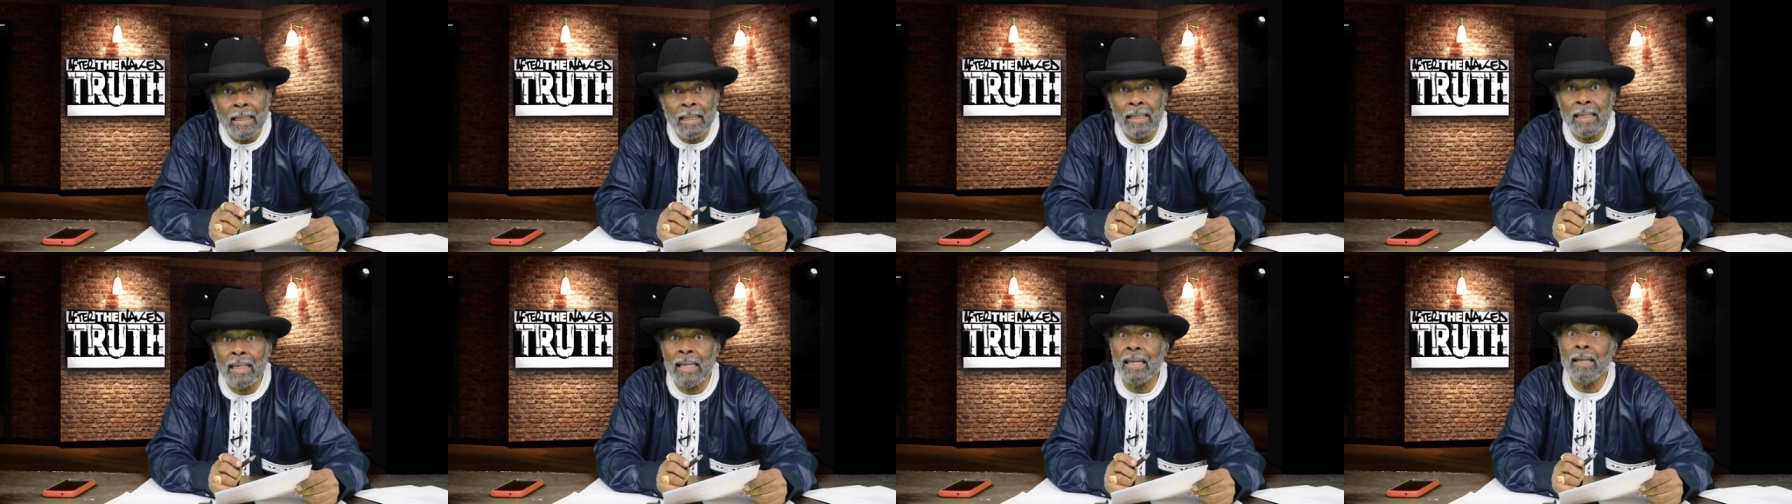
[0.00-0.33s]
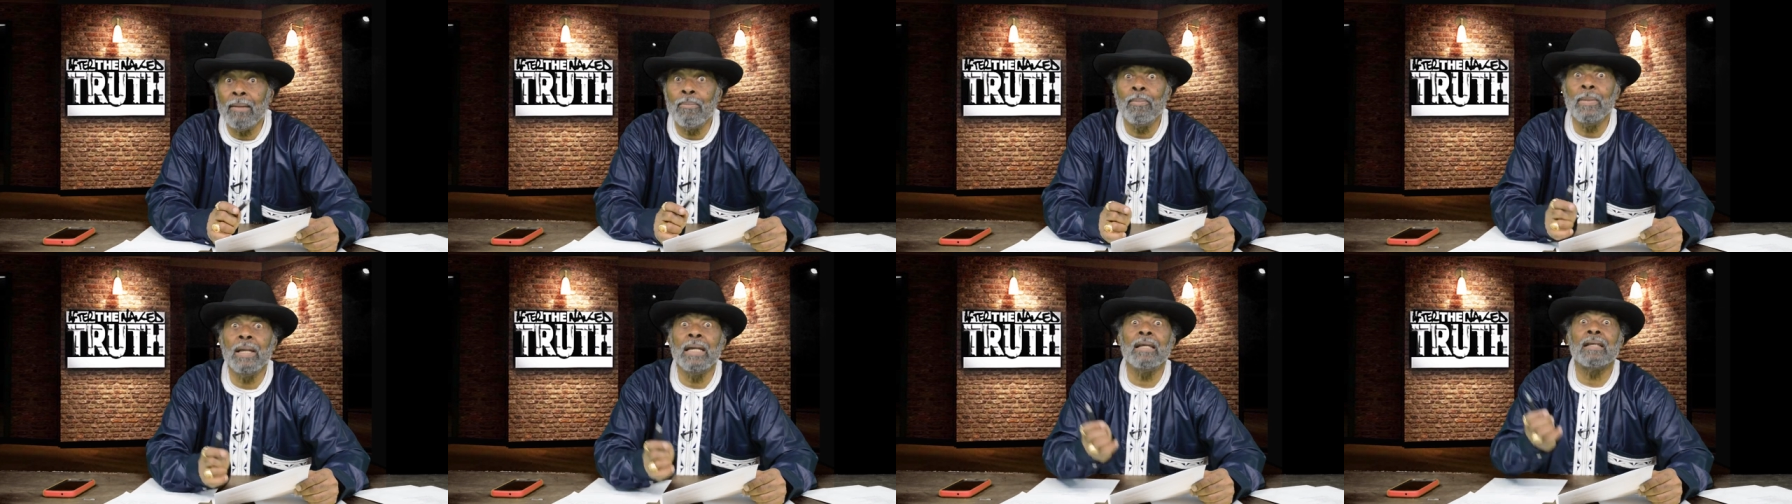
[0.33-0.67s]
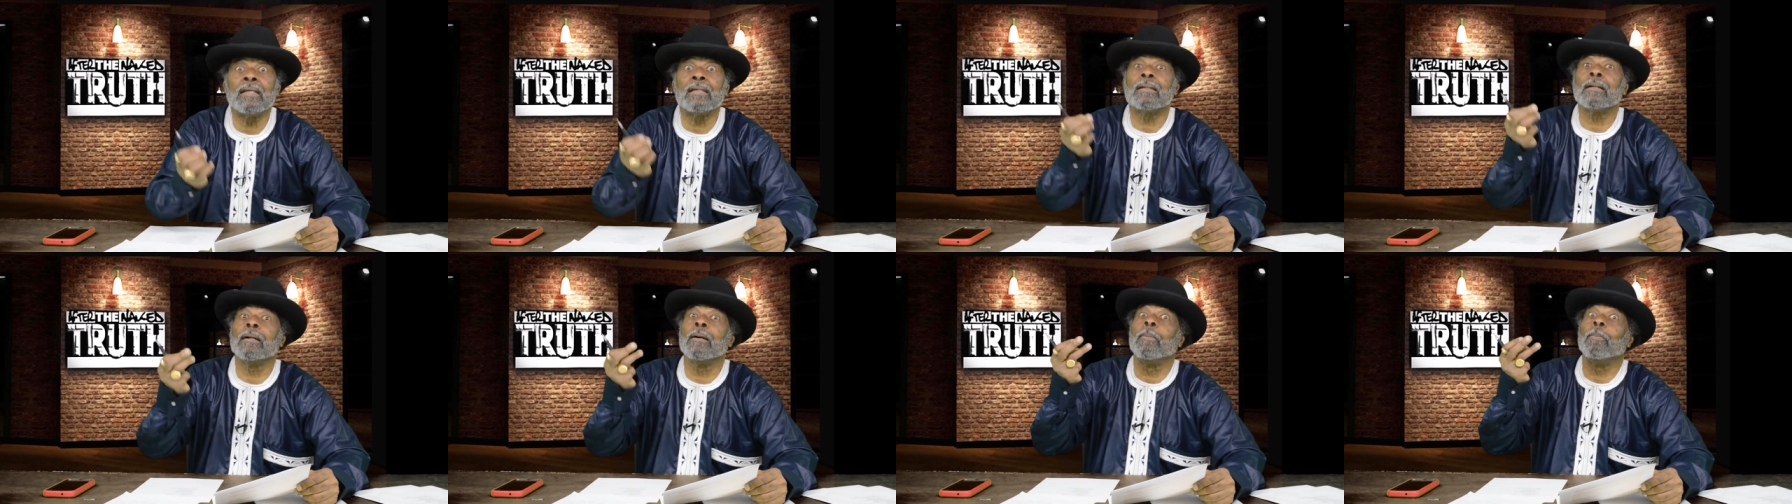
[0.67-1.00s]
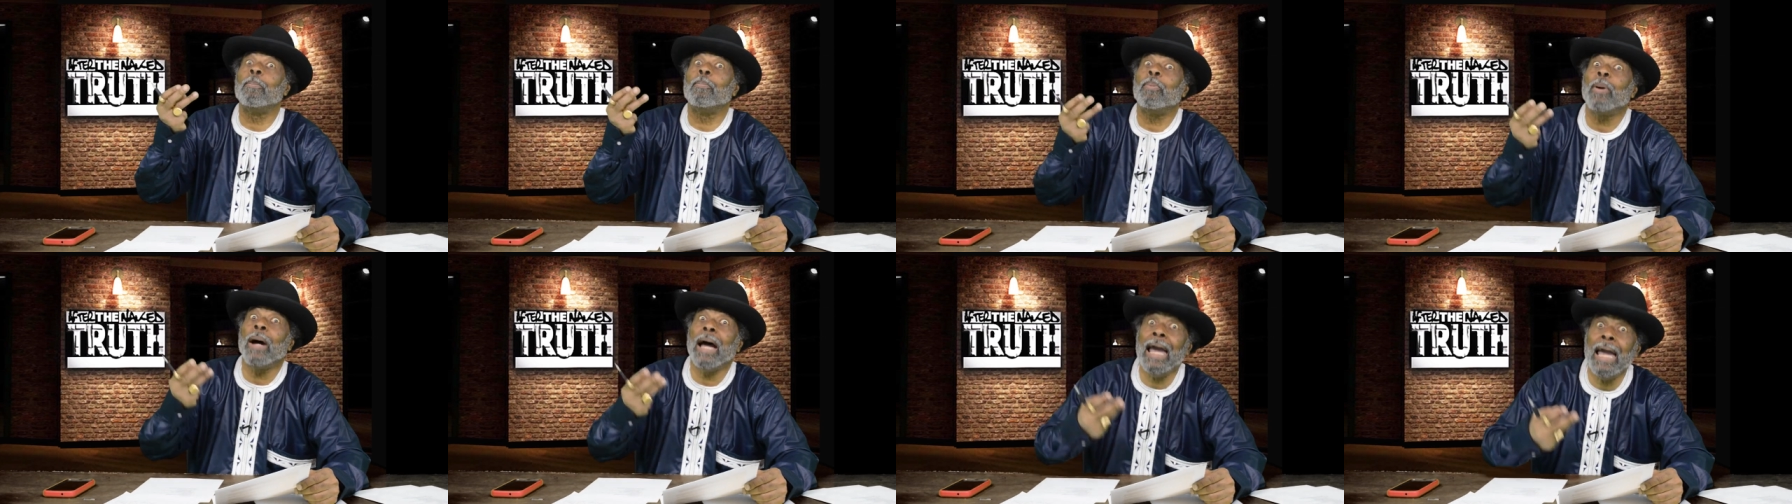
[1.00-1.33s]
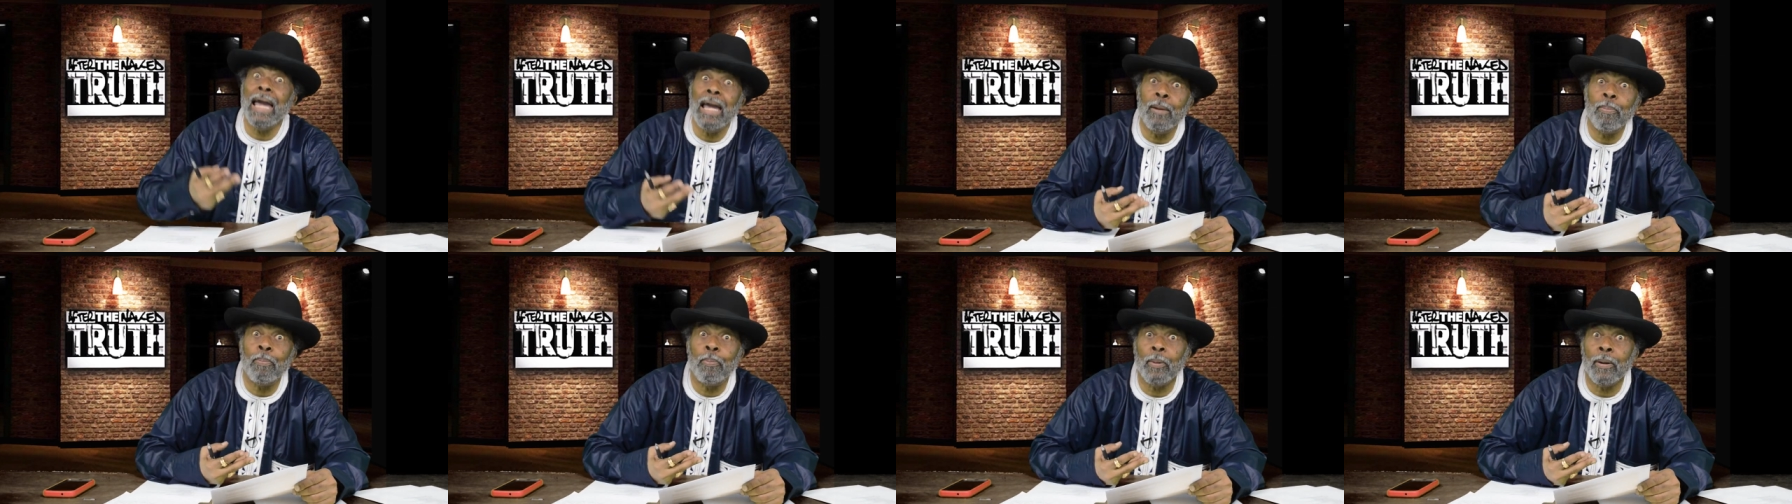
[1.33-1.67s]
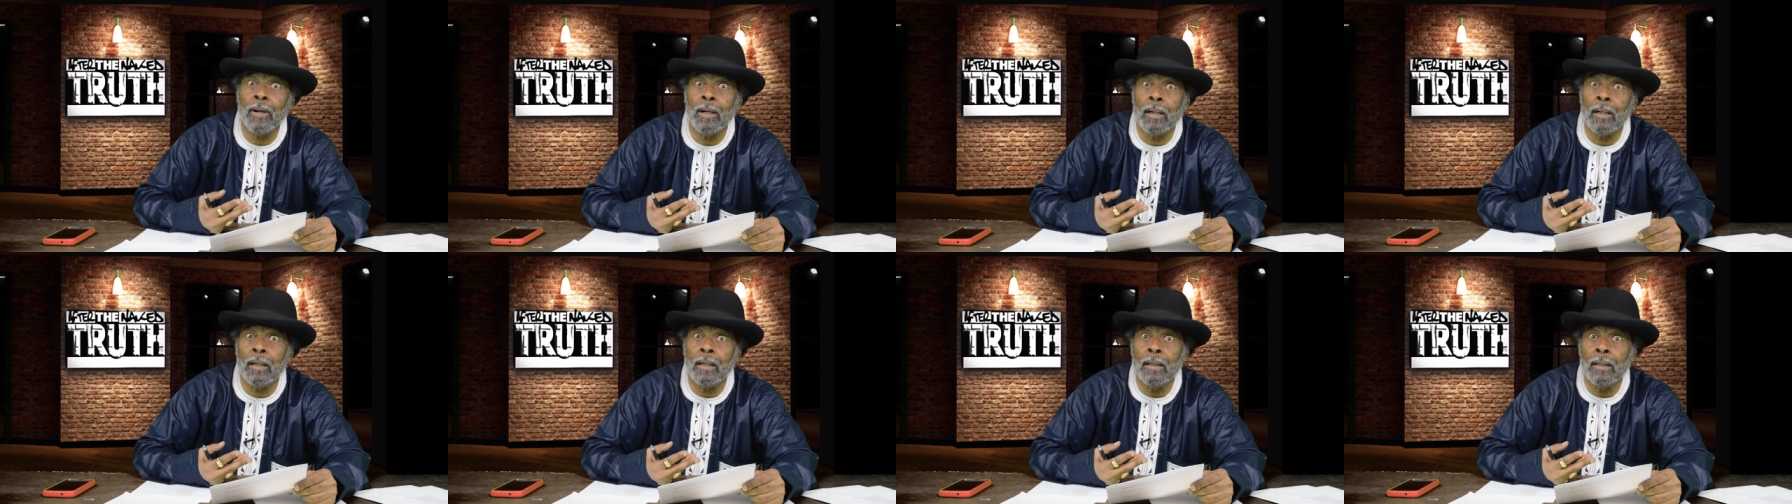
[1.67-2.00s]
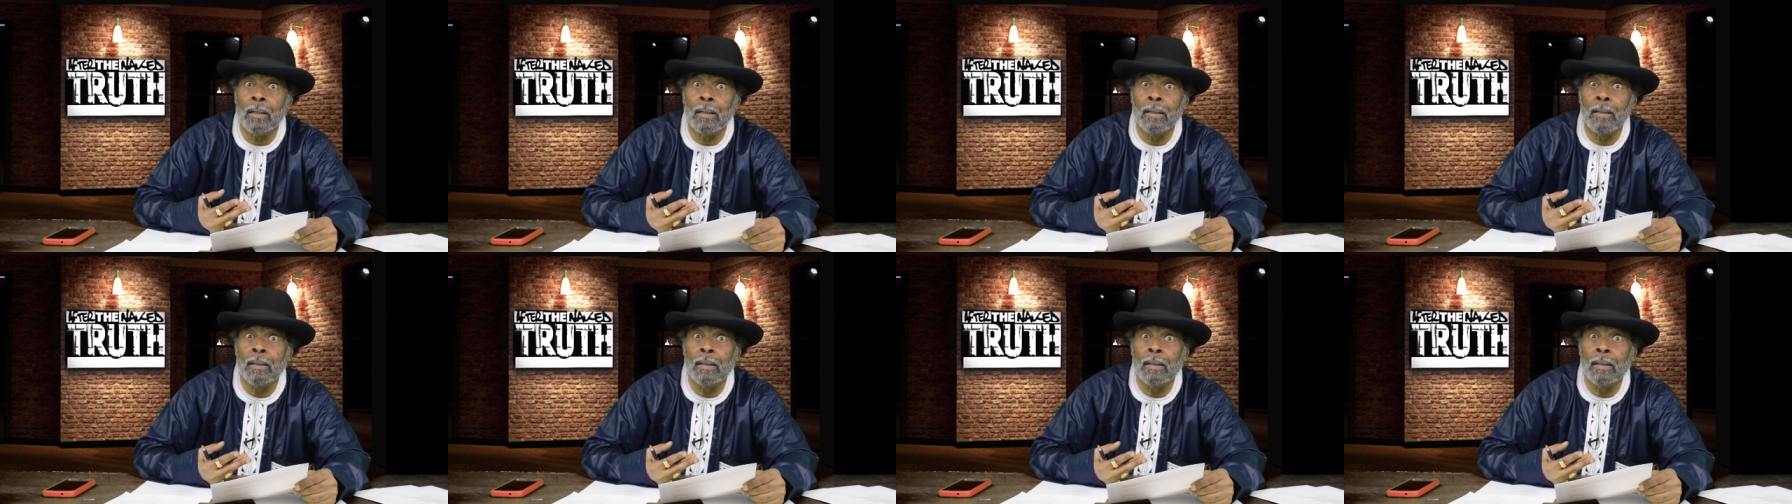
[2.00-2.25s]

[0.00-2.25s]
Give me some paper,